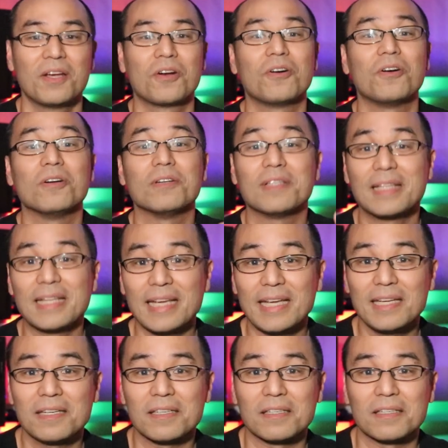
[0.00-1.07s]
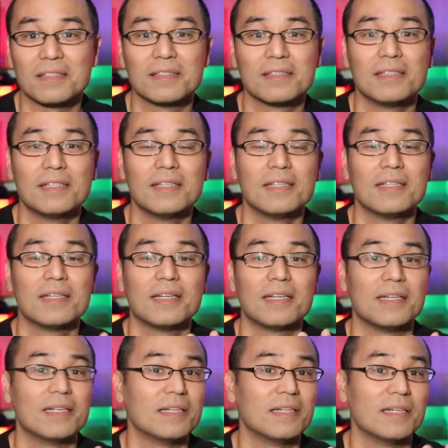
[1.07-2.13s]
Her data
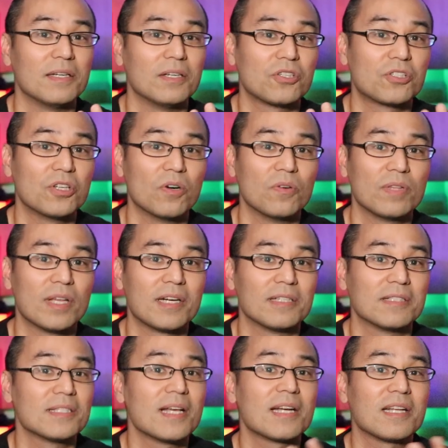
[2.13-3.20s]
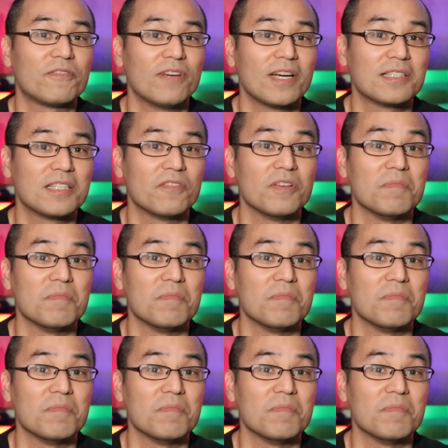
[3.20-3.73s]
showed that it's not effective